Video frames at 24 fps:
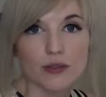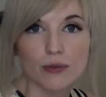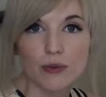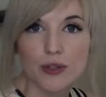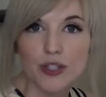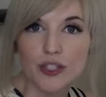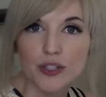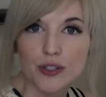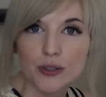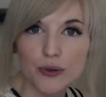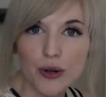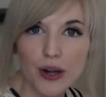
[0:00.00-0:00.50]
we
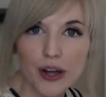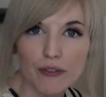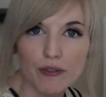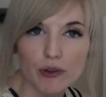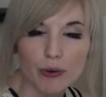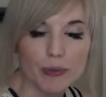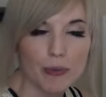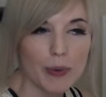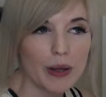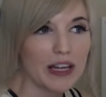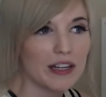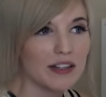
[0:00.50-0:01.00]
do have
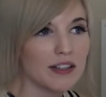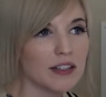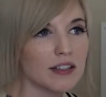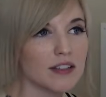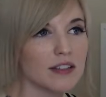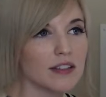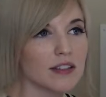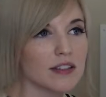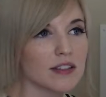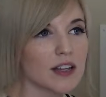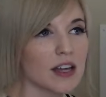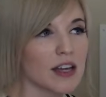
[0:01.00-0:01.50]

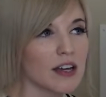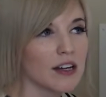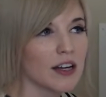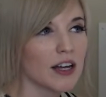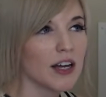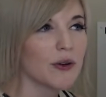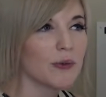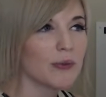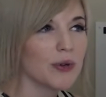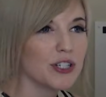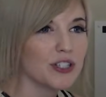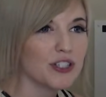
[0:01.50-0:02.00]
opinions,
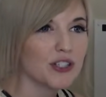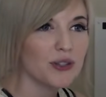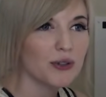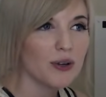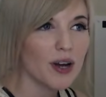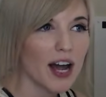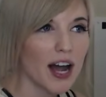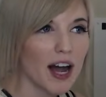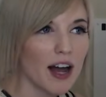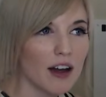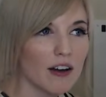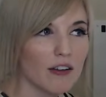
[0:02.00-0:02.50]
and we do
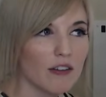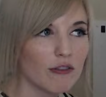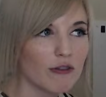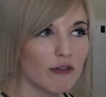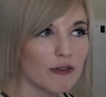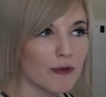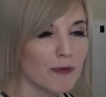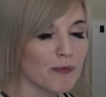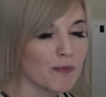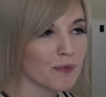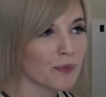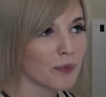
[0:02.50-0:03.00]
have
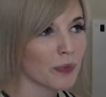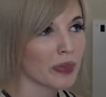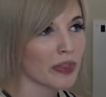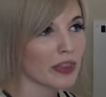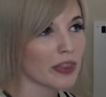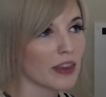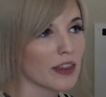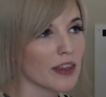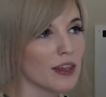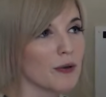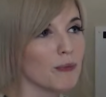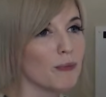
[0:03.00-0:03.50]

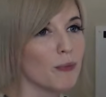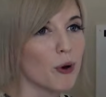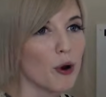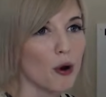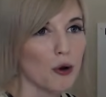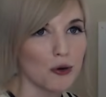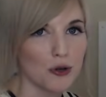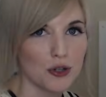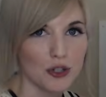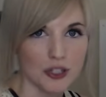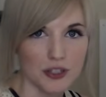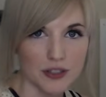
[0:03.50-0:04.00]

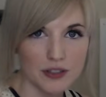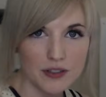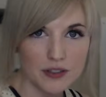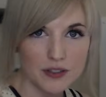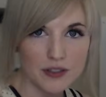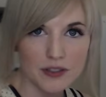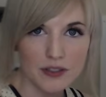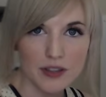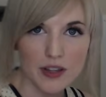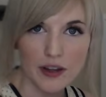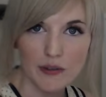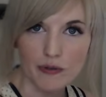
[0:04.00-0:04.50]

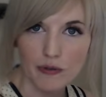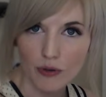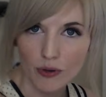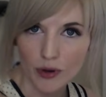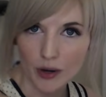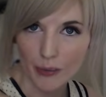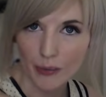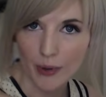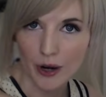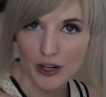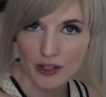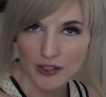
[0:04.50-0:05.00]
emotions that
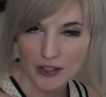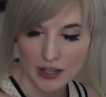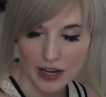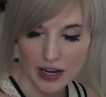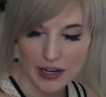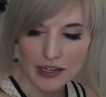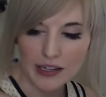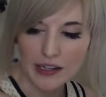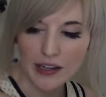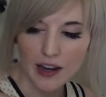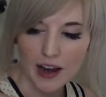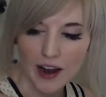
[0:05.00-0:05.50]
form our
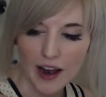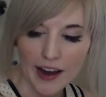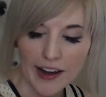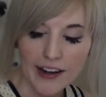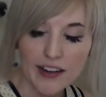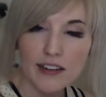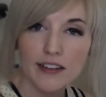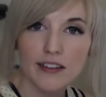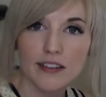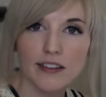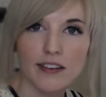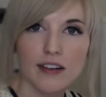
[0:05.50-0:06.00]

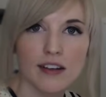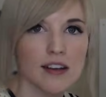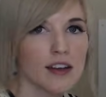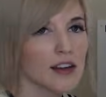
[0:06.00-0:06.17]
zeitgeist,